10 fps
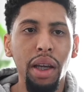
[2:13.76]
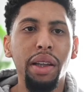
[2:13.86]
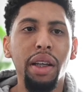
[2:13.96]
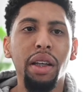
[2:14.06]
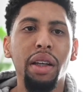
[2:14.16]
And
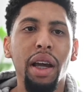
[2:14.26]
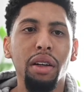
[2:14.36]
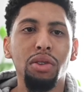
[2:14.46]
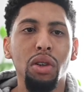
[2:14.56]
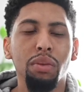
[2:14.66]
then the
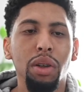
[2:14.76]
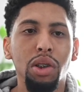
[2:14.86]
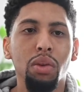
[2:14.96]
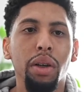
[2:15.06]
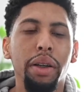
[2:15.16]
Air Jordan
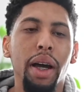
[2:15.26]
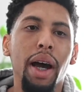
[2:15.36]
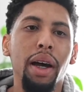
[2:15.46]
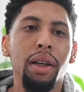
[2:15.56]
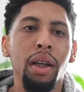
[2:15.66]
Retro 1
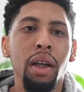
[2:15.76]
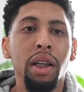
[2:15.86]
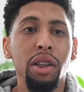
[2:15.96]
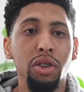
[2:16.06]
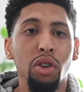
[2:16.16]
High
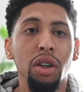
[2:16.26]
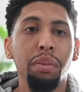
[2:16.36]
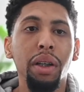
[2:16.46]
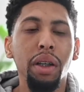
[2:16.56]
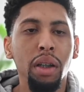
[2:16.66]
is going to
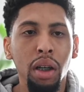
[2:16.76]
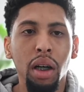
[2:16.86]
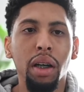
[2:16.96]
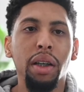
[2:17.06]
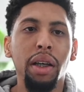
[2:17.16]
be,
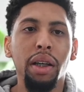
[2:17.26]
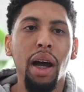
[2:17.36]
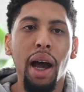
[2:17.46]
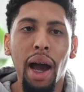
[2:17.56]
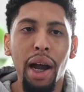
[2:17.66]
again, a
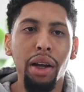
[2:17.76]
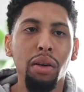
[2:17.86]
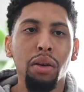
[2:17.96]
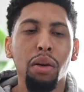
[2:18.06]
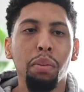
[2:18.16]

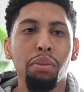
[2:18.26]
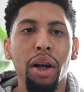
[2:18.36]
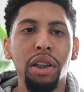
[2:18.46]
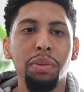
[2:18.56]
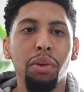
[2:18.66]
higher
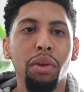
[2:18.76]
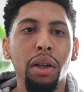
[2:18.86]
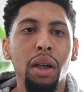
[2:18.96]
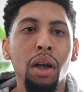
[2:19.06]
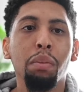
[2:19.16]
price
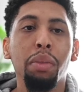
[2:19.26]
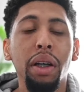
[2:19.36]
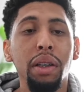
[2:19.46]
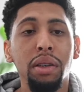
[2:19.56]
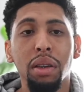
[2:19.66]
point,
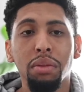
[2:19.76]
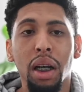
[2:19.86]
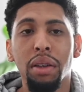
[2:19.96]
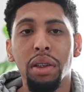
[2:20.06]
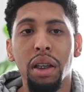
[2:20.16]
but
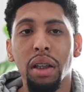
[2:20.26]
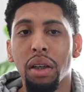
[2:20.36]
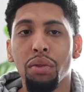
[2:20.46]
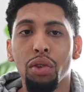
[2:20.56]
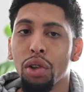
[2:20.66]
sometimes it can
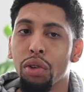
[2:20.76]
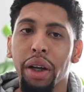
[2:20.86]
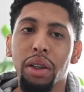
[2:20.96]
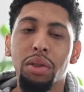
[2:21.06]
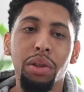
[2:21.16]
give you the
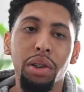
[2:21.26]
greatest